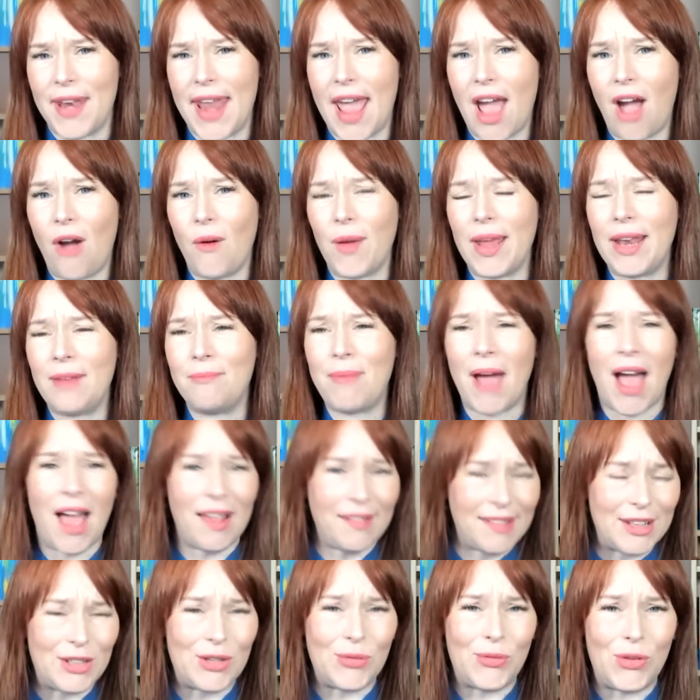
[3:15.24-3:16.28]
Now, in
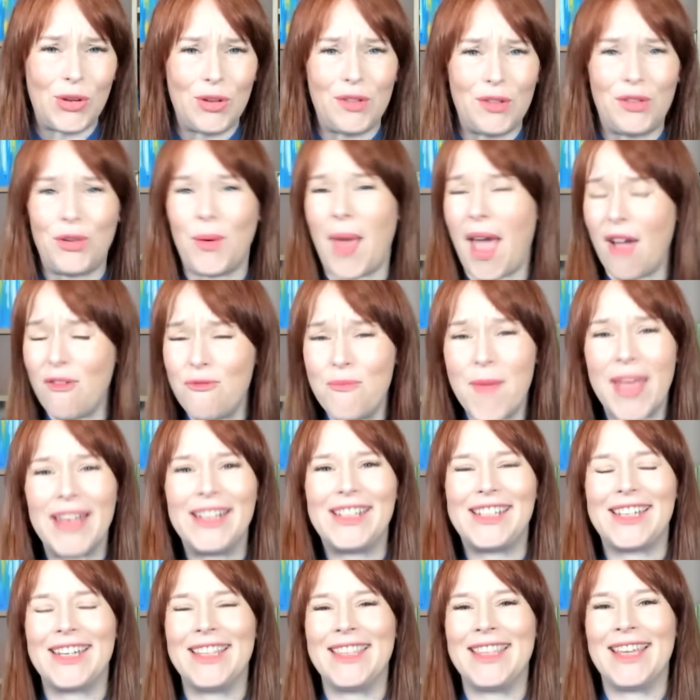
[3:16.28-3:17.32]
past interviews, you have
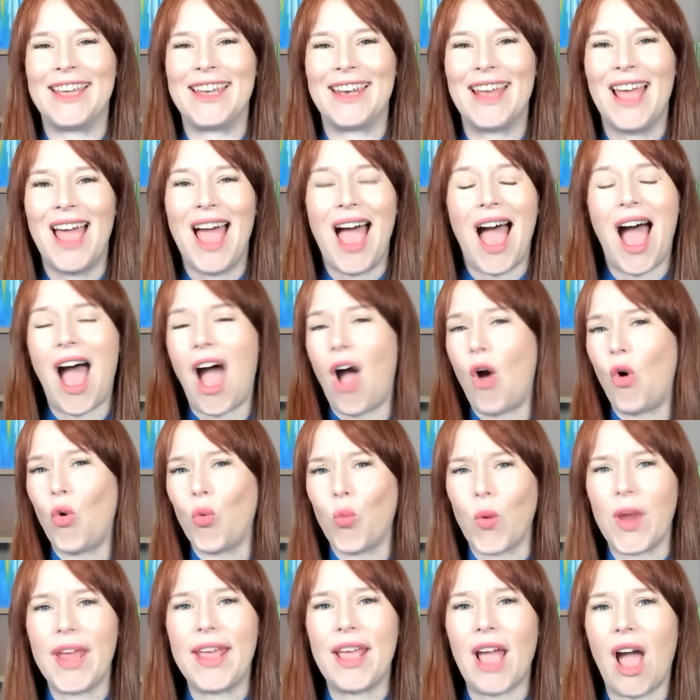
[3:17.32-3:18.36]
mentioned that
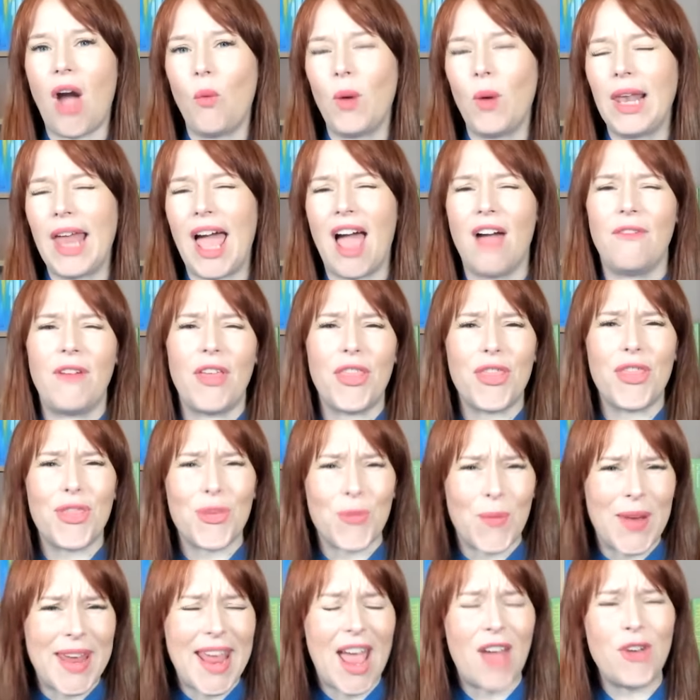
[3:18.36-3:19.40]
Aureka will have
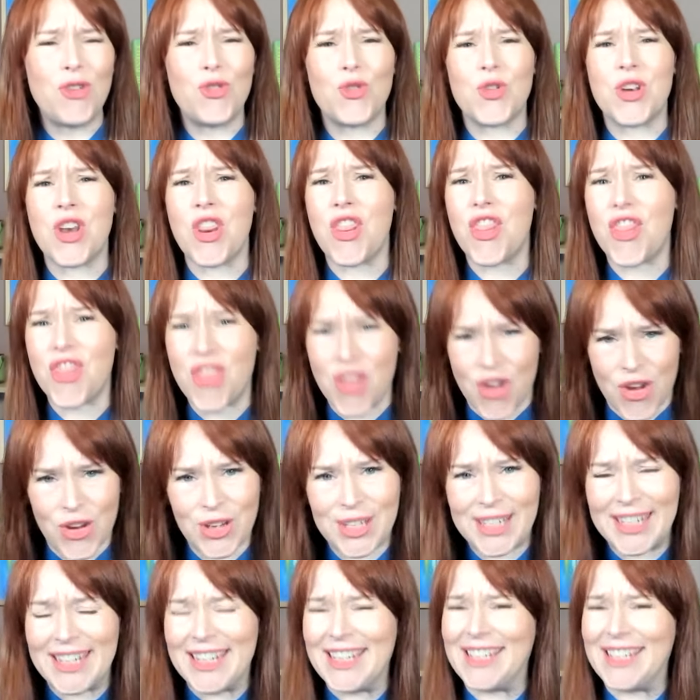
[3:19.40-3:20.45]

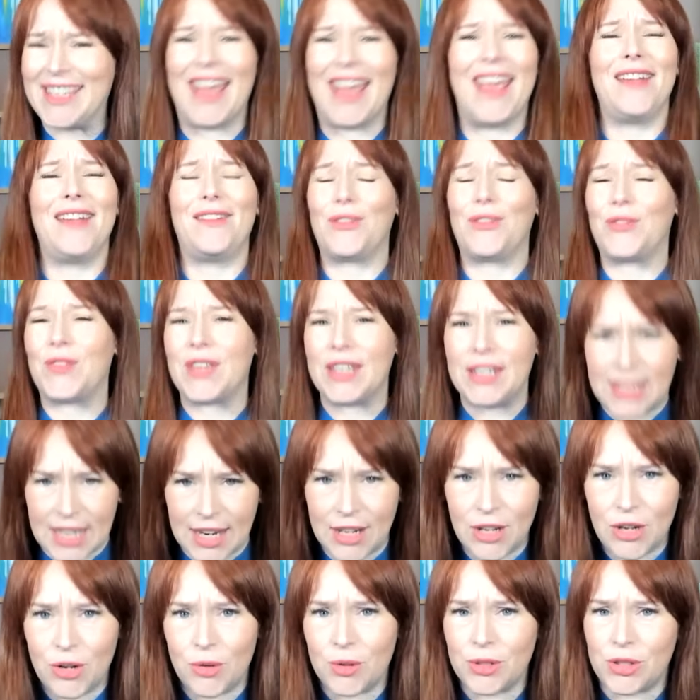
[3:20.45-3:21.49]
330 days of
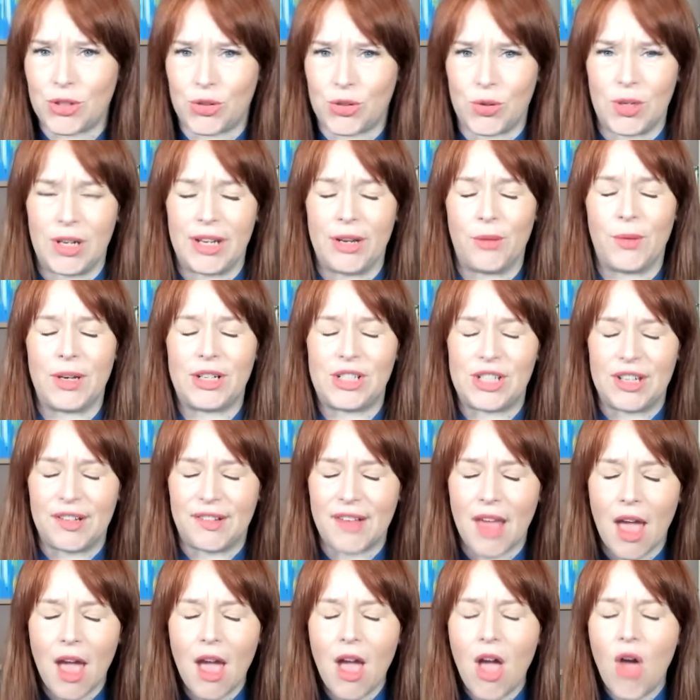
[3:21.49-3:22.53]
continuous drilling, which is
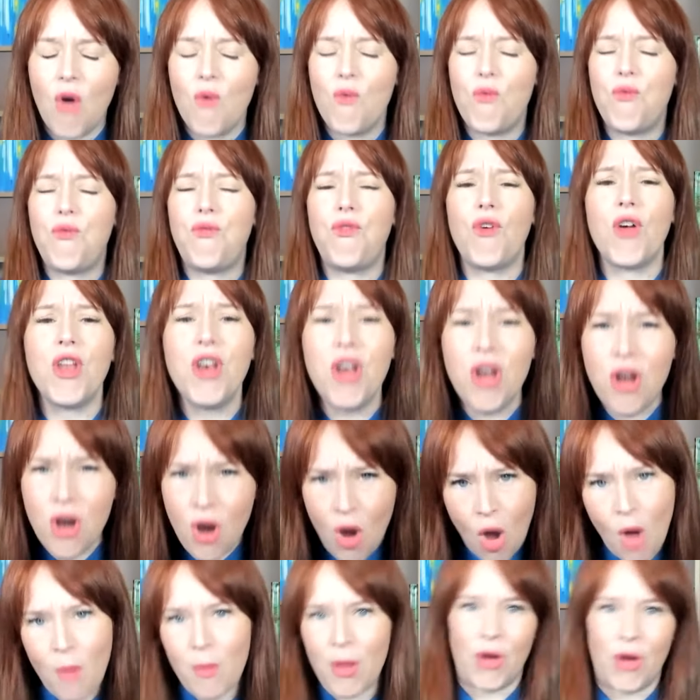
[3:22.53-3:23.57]

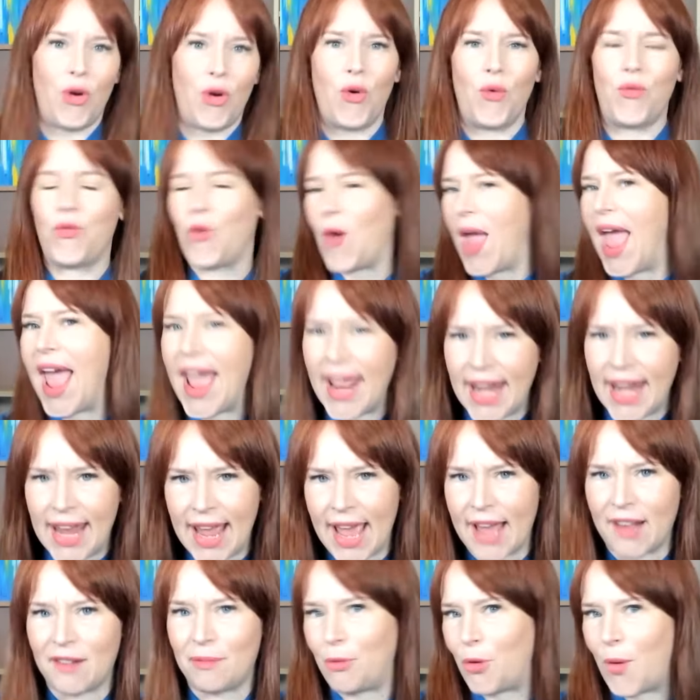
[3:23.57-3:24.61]
phenomenal for any
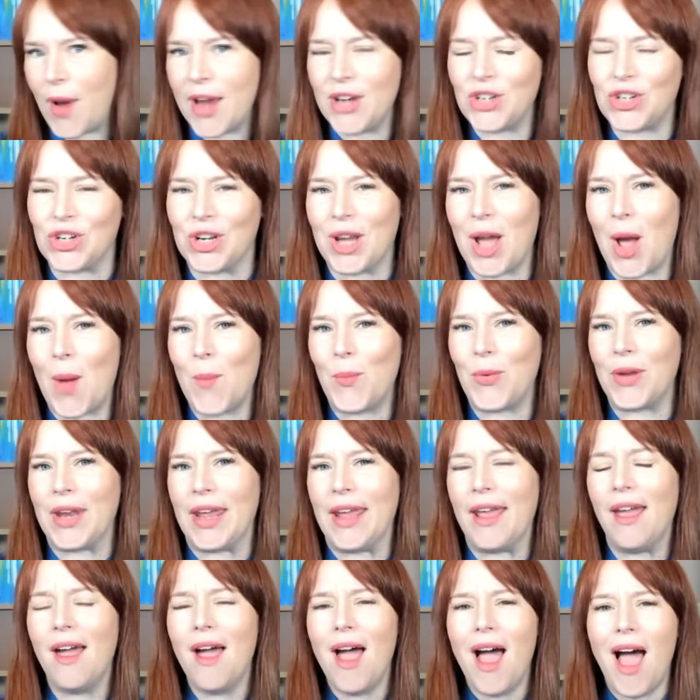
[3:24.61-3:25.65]
exploration
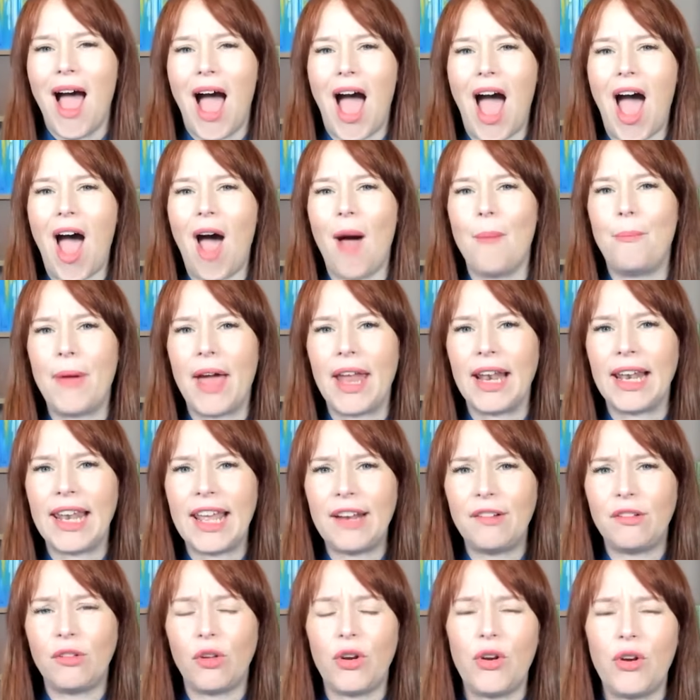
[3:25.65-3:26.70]
company. But
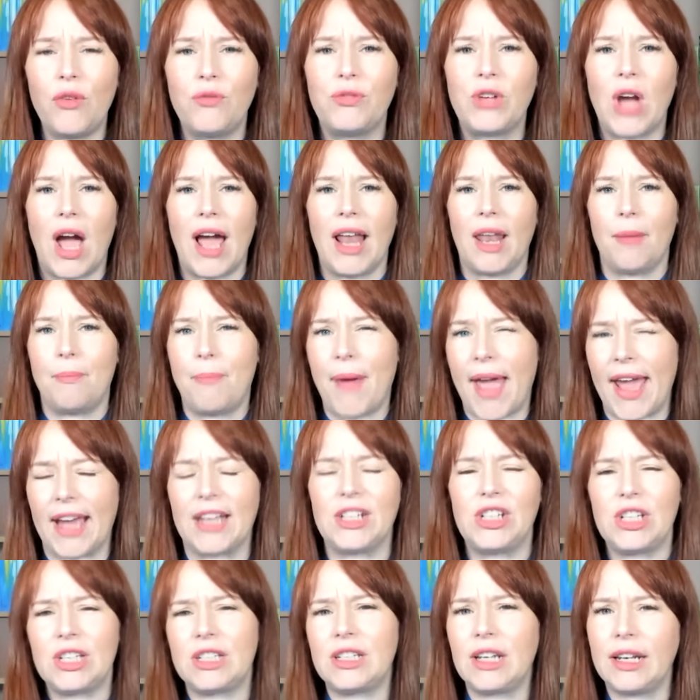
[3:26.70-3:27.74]
let's sort of dial it back
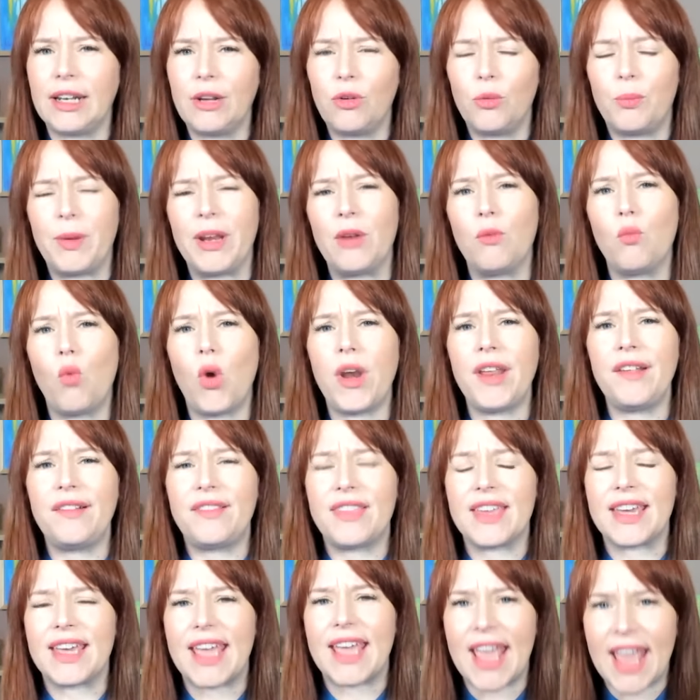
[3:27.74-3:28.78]
just a little bit. And what is
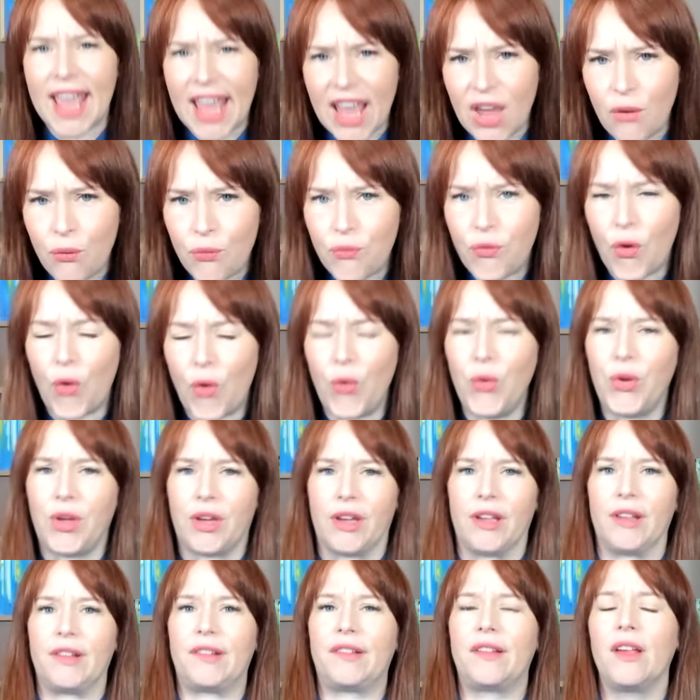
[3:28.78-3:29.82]
the key
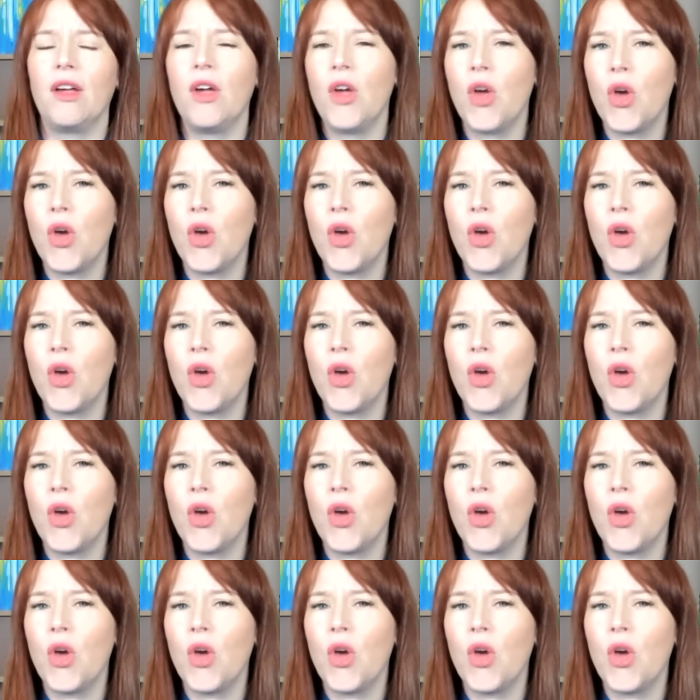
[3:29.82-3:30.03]
focus